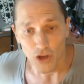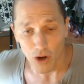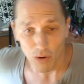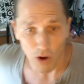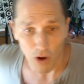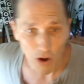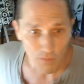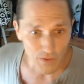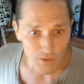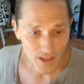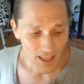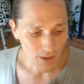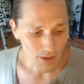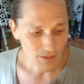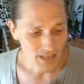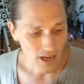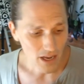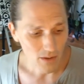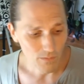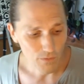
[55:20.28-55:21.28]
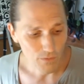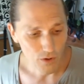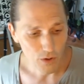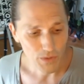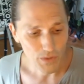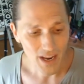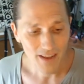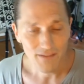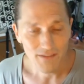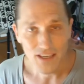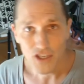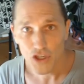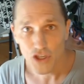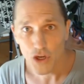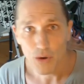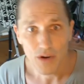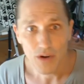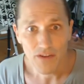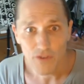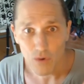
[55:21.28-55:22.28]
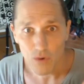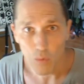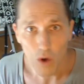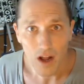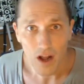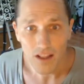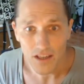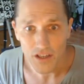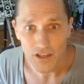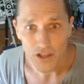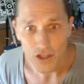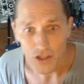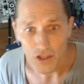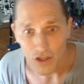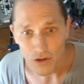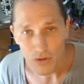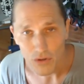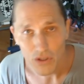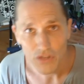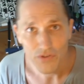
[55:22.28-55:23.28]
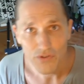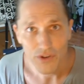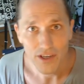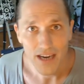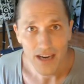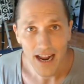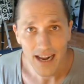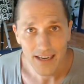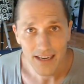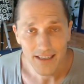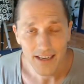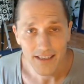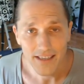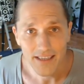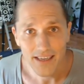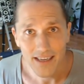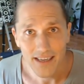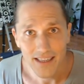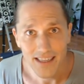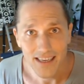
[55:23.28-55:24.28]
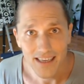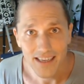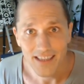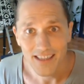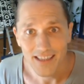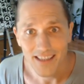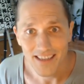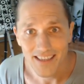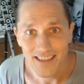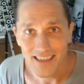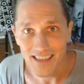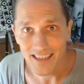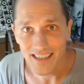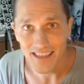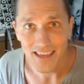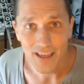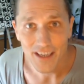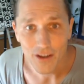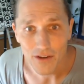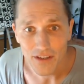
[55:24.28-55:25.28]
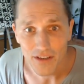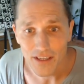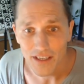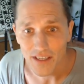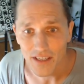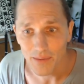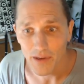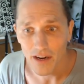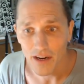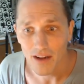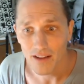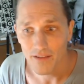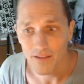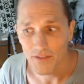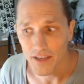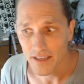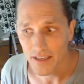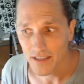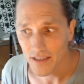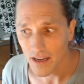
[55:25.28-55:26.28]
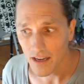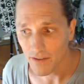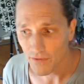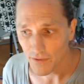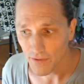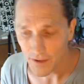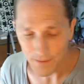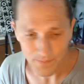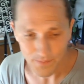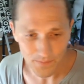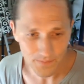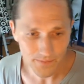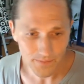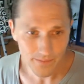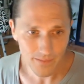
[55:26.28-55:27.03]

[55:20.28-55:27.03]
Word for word: So hopefully that was helpful. We have these two different wallets to use for accessing the, the Seeds ecosystem and all of this stuff.